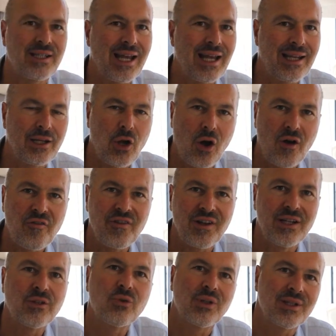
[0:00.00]
sailing off
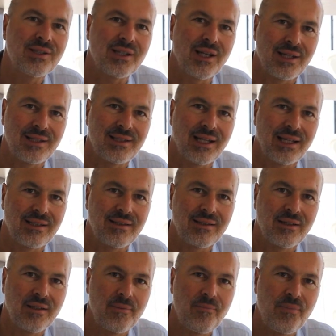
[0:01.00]
into the sunset.
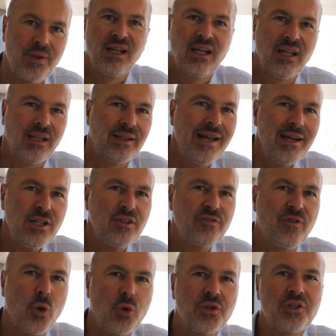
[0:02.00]
Let us
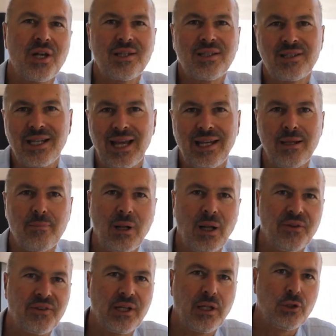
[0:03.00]
focus on sailing
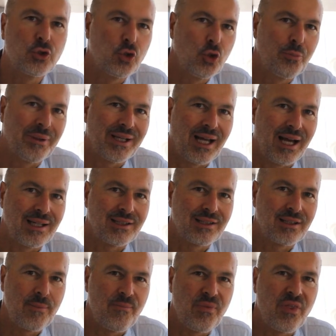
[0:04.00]
multi-hull superyachts.